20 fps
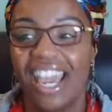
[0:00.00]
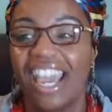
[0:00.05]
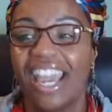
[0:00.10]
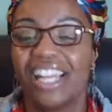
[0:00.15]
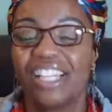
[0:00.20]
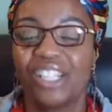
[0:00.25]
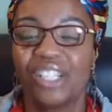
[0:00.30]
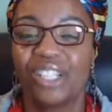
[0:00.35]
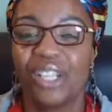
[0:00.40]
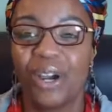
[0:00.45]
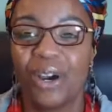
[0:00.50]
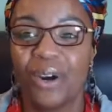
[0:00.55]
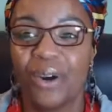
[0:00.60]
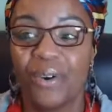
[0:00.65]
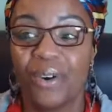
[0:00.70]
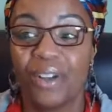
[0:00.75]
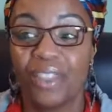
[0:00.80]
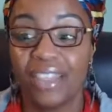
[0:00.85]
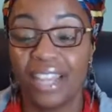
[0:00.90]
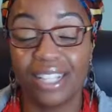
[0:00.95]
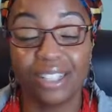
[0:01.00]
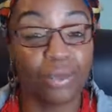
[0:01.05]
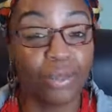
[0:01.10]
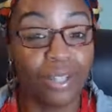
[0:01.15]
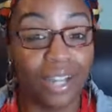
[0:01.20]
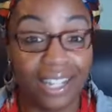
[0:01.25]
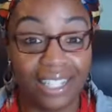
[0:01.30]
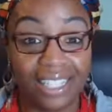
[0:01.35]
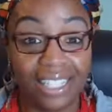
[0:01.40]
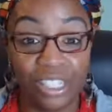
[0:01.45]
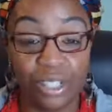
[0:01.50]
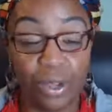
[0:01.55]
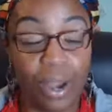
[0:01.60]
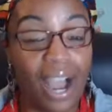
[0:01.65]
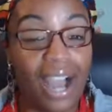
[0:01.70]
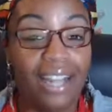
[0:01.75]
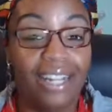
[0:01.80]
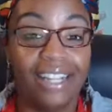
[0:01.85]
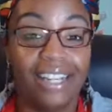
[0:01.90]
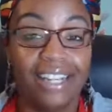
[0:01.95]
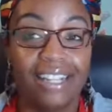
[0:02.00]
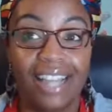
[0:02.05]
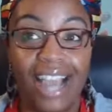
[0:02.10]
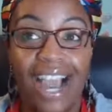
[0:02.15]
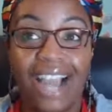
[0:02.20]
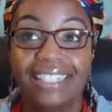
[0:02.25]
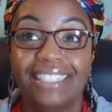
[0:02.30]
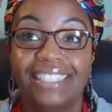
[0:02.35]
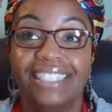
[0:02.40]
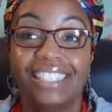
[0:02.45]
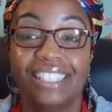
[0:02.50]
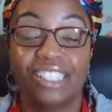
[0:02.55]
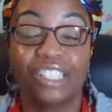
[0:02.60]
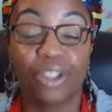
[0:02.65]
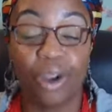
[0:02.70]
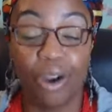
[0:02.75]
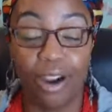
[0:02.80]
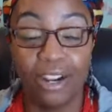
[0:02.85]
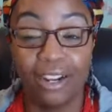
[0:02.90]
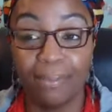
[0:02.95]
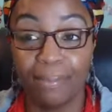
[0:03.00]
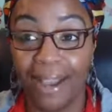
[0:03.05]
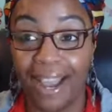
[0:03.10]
And so that's what I did. So I didn't start